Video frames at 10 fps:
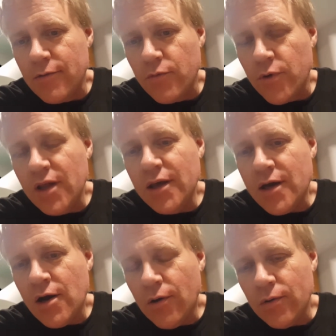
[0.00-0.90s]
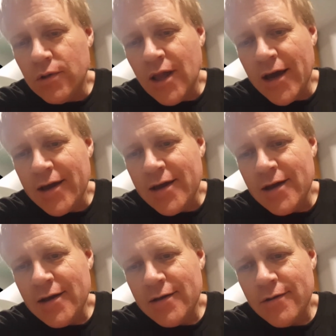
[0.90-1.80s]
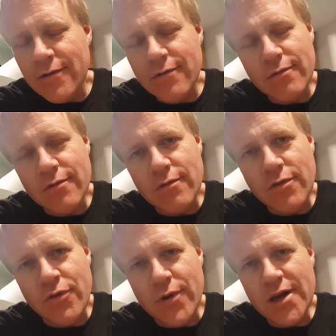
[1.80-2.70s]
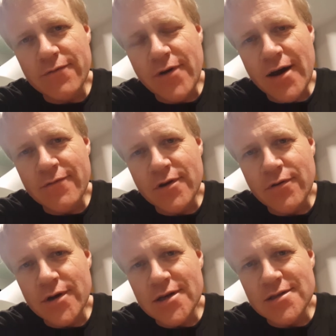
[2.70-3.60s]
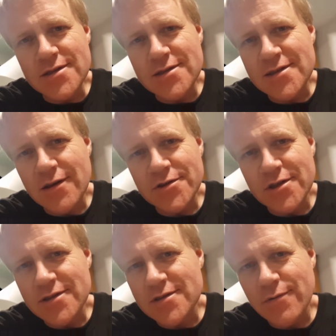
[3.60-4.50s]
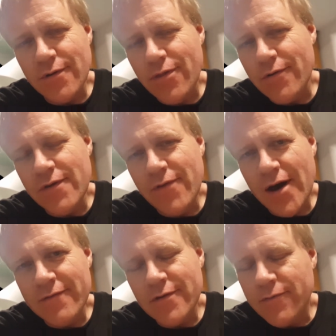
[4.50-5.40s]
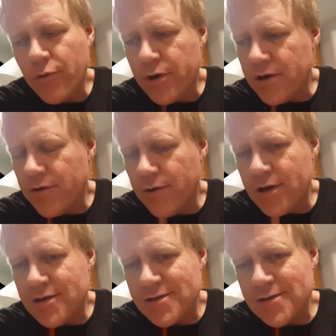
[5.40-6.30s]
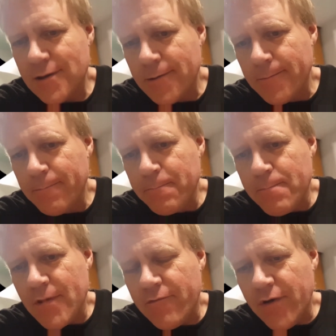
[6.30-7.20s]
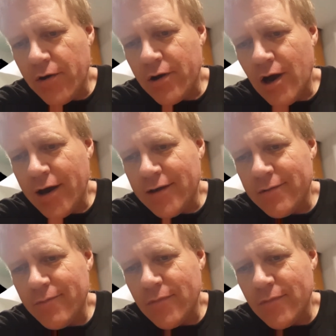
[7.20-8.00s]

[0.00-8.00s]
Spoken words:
really cold, like 3 to 5 degrees Celsius or 35 to 40 degrees Fahrenheit.